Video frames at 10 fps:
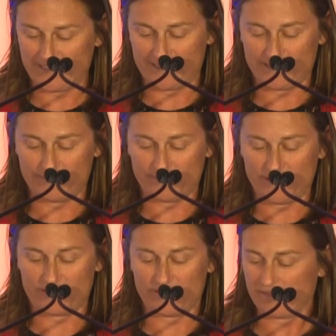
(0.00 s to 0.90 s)

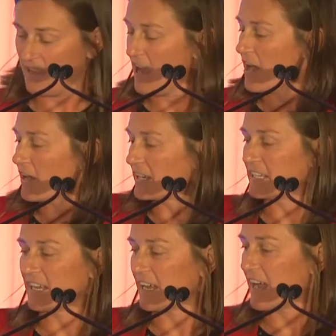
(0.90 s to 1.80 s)
I
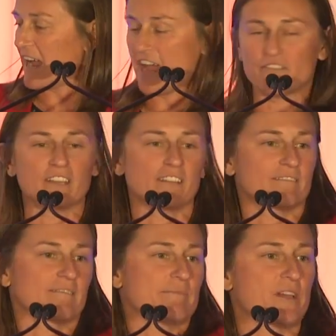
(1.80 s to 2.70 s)
haven't
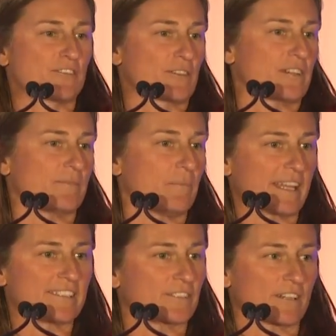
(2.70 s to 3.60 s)
measured a
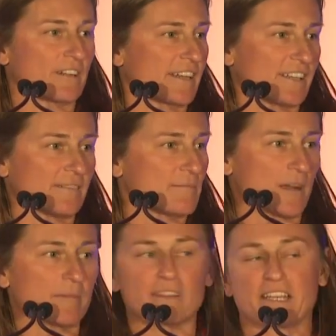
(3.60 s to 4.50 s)
blazer in
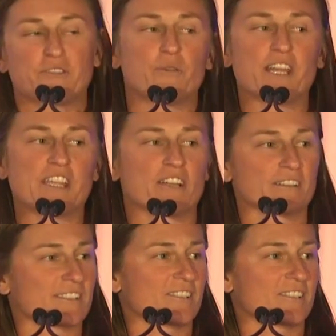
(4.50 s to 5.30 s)
probably like 20 years,